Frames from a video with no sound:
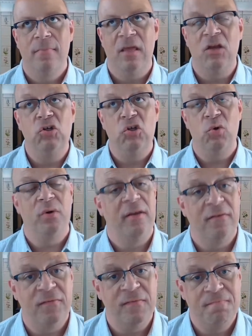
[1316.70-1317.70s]

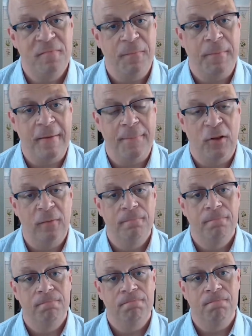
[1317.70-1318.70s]
intuitive to people
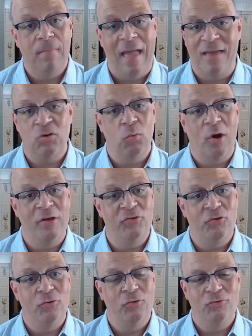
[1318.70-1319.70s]
as it
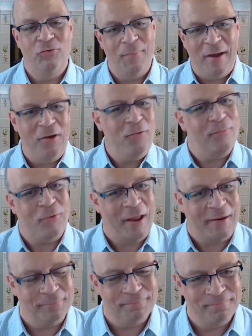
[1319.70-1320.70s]
was to my own
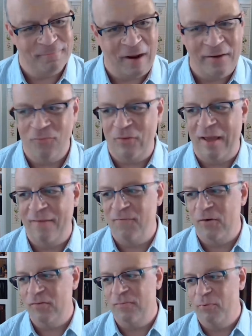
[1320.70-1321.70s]
brain, right? When I
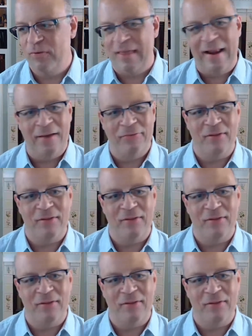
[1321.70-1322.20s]
first put that out